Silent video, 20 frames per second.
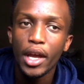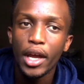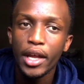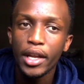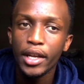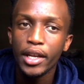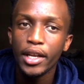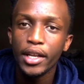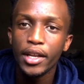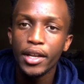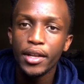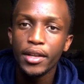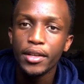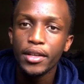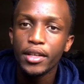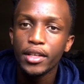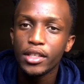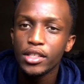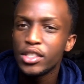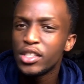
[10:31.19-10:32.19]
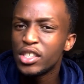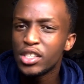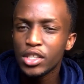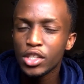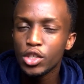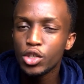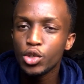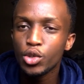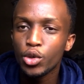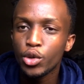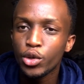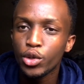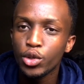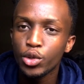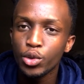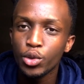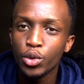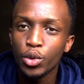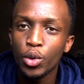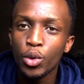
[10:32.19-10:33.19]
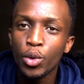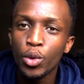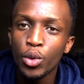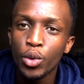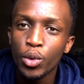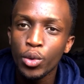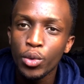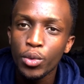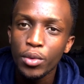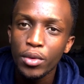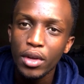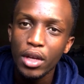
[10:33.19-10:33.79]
and then sister to you, or